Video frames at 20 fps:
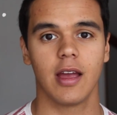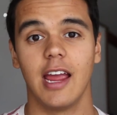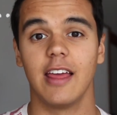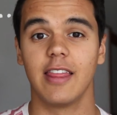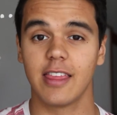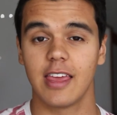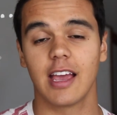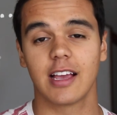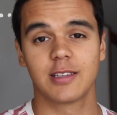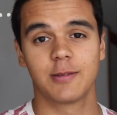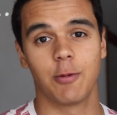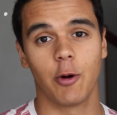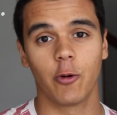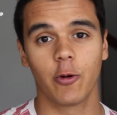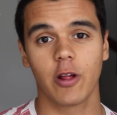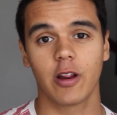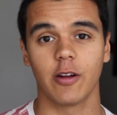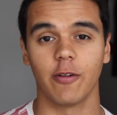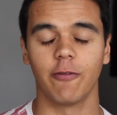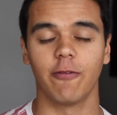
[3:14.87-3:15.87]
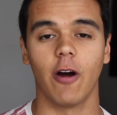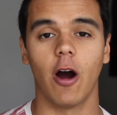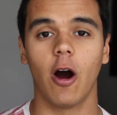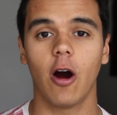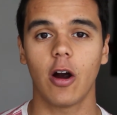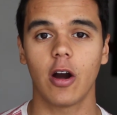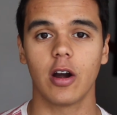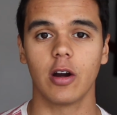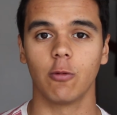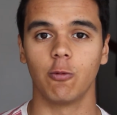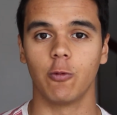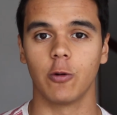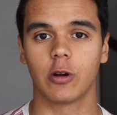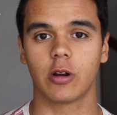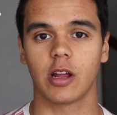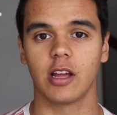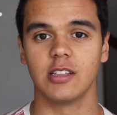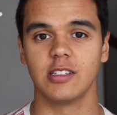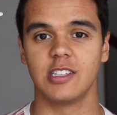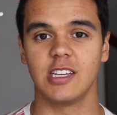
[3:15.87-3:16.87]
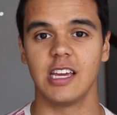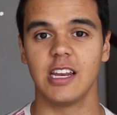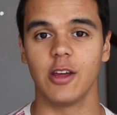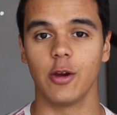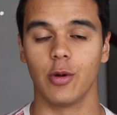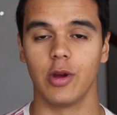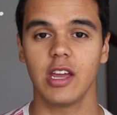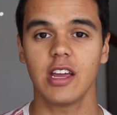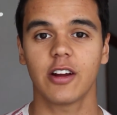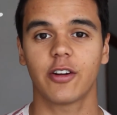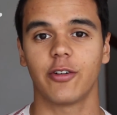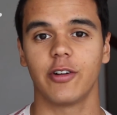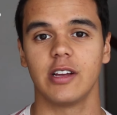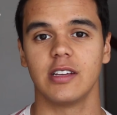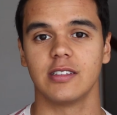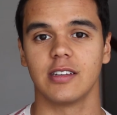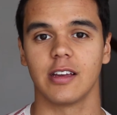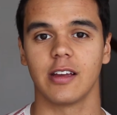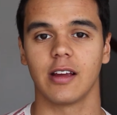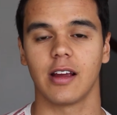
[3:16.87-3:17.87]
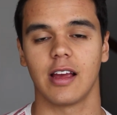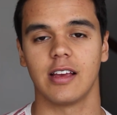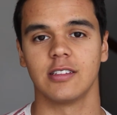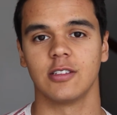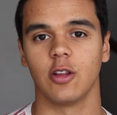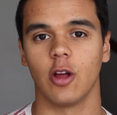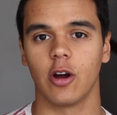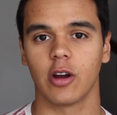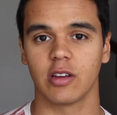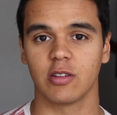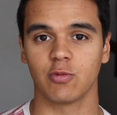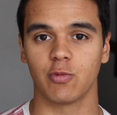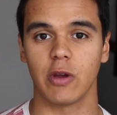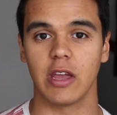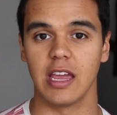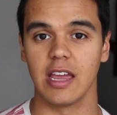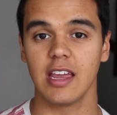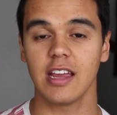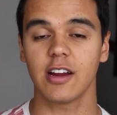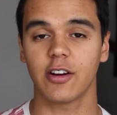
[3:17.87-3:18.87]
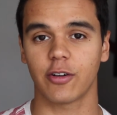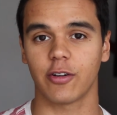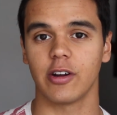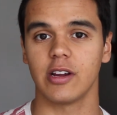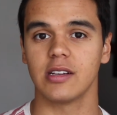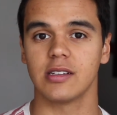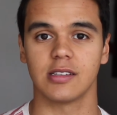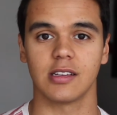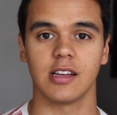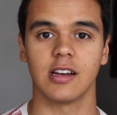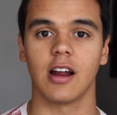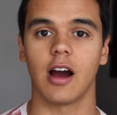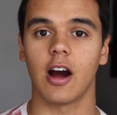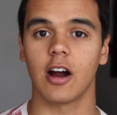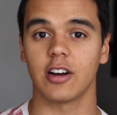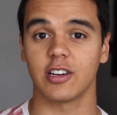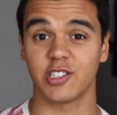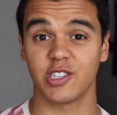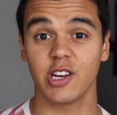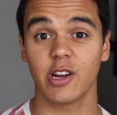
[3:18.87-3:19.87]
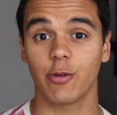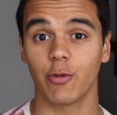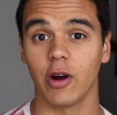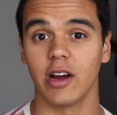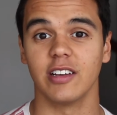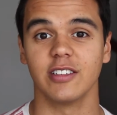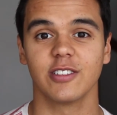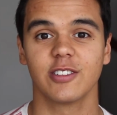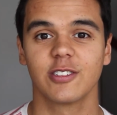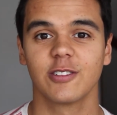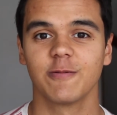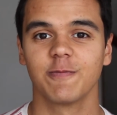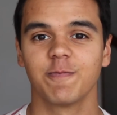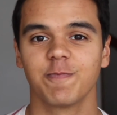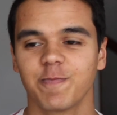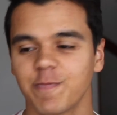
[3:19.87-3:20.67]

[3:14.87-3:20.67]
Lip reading: and the exponent of r would continue increasing as long as we increase in our sequence.